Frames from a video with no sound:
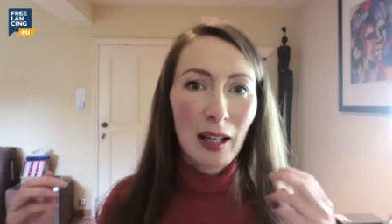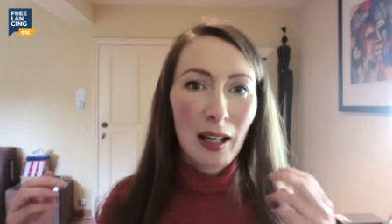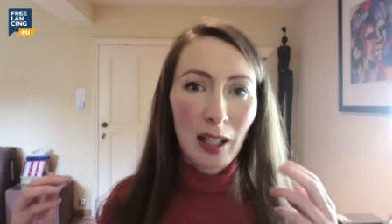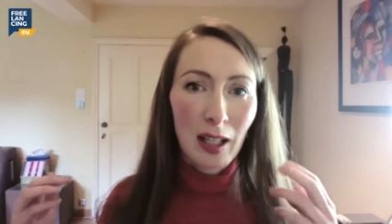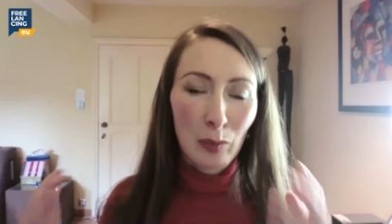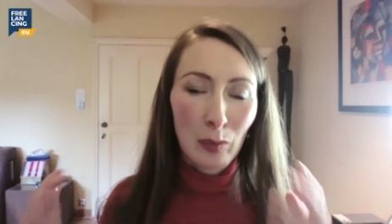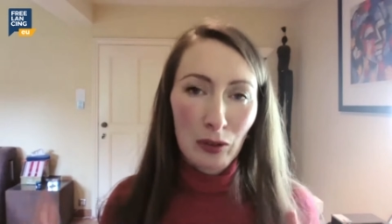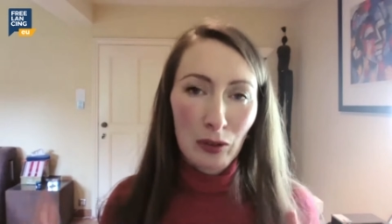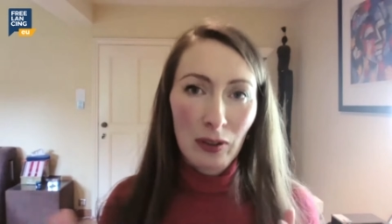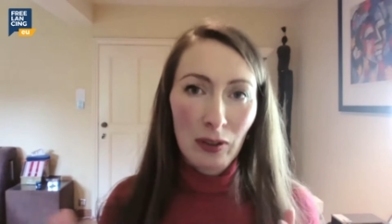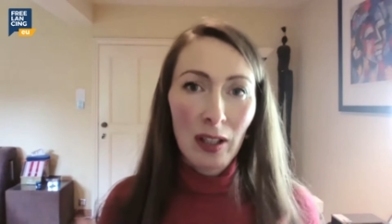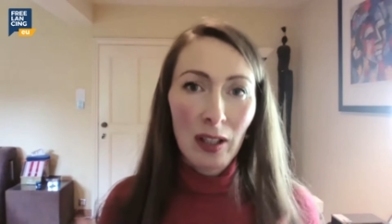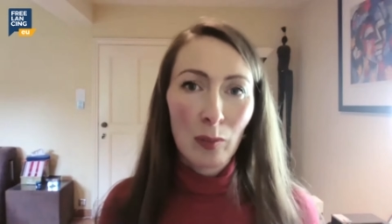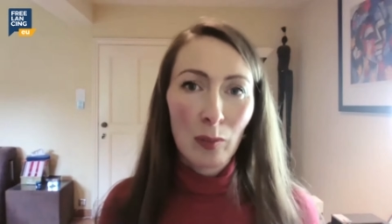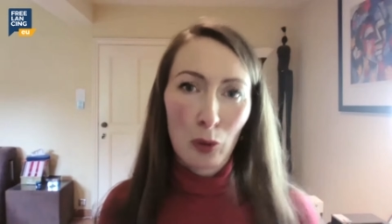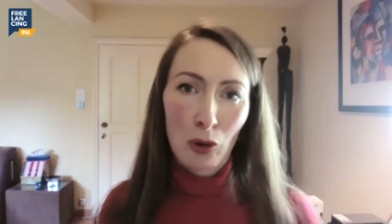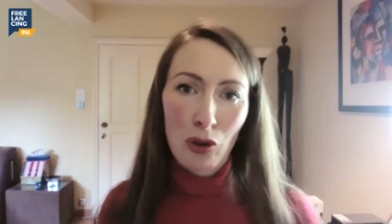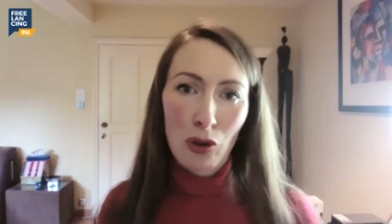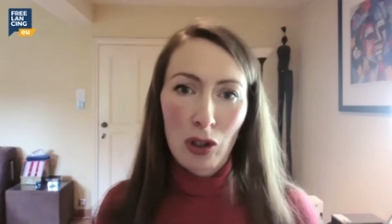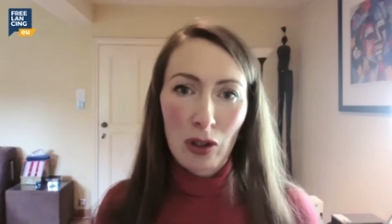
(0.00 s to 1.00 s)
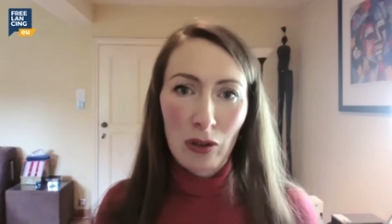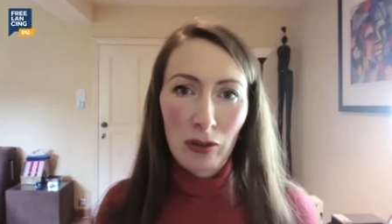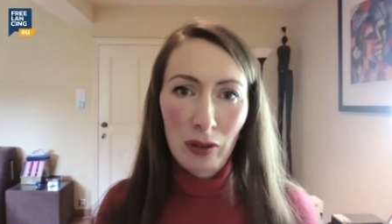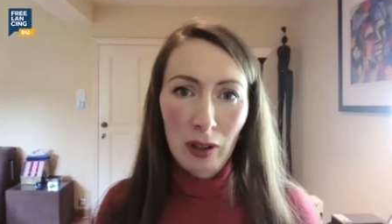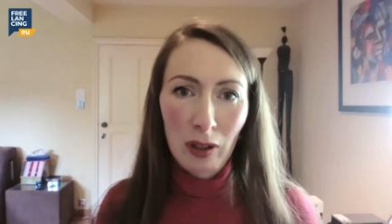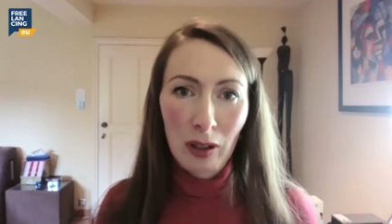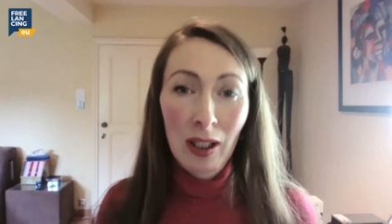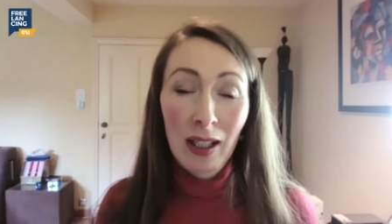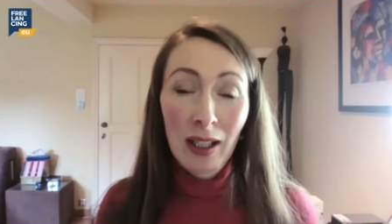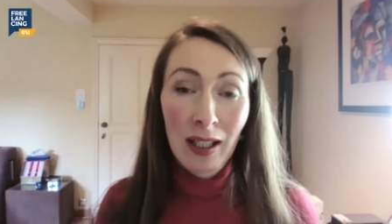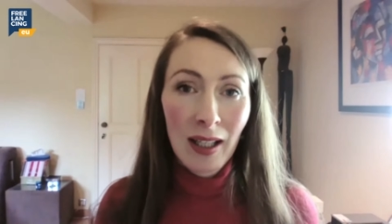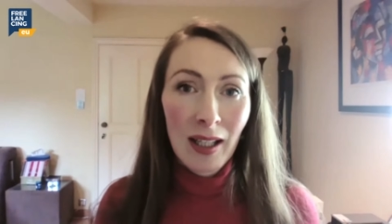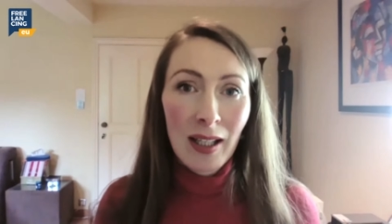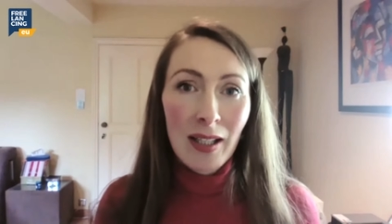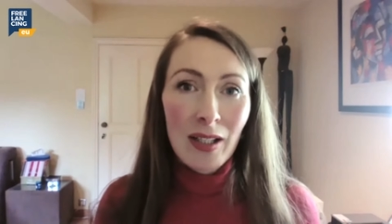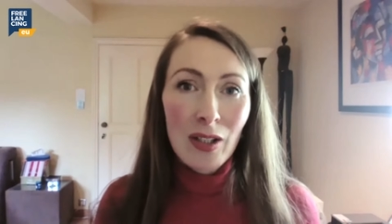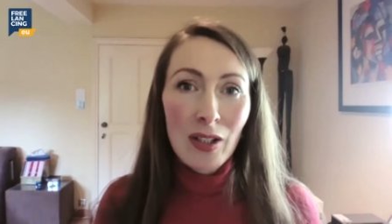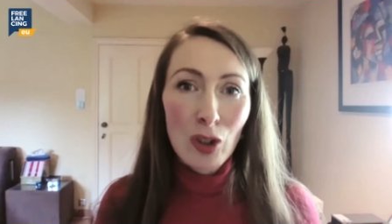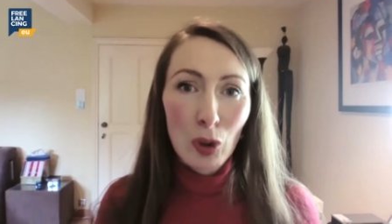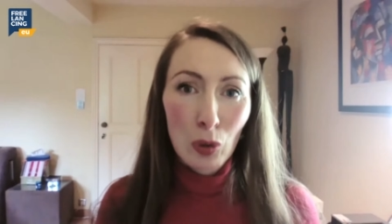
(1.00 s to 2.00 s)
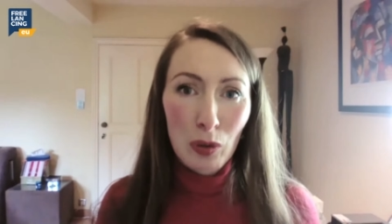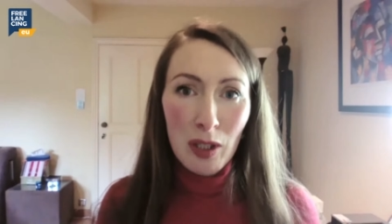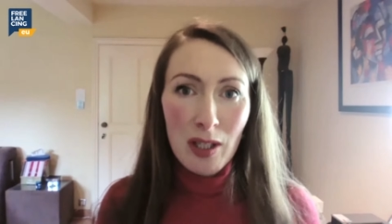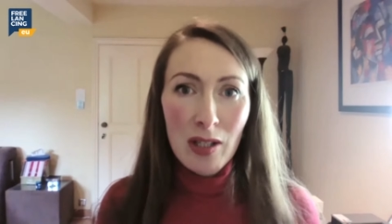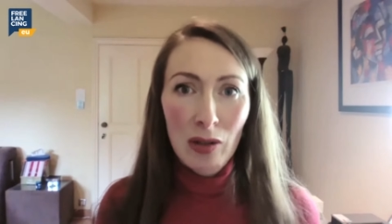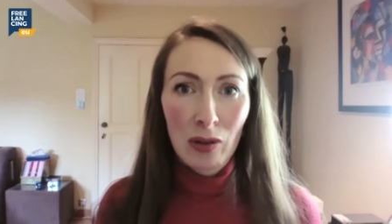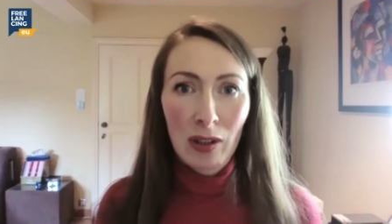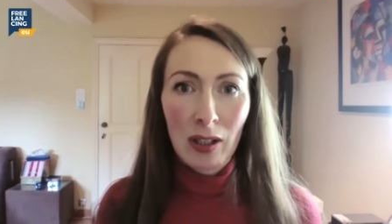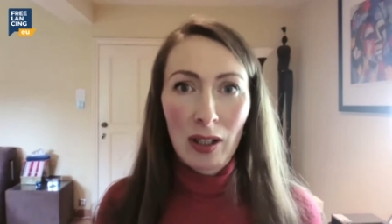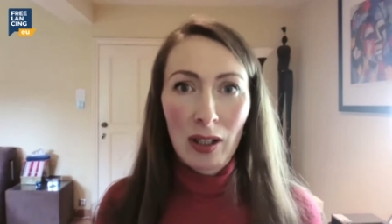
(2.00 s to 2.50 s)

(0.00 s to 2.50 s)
and provide a project fee. So easy on the